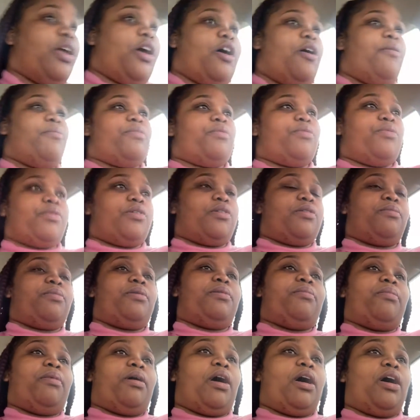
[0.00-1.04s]
I don't be wanting
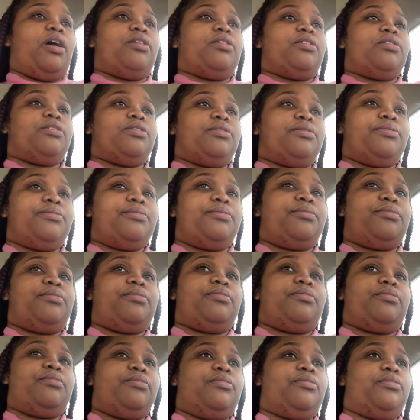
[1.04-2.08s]
to be bothered.
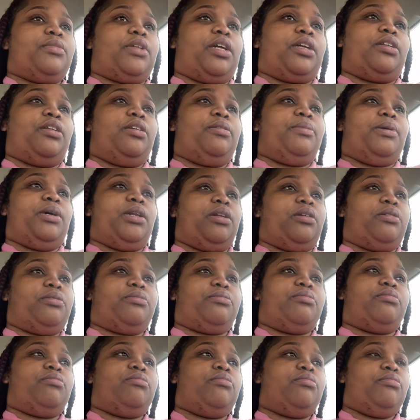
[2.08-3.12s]
Like, leave me
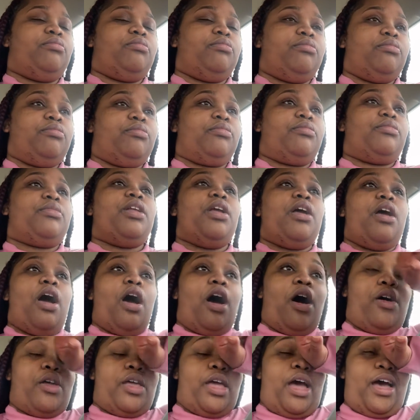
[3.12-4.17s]

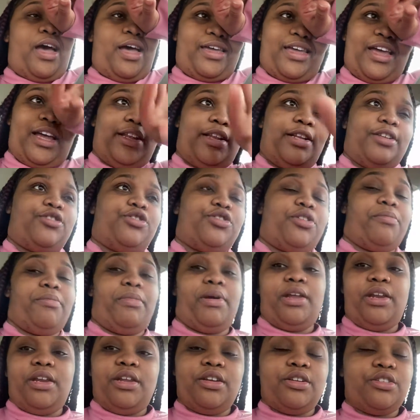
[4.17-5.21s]
alone. Oh, yeah, I got that
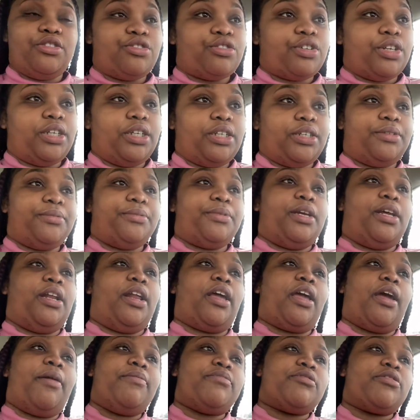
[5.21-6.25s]
Tremendio drink, and
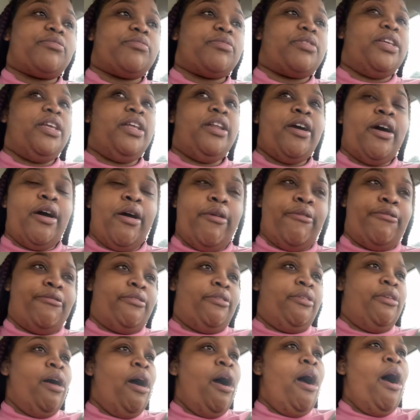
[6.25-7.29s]
I got me some Tito's.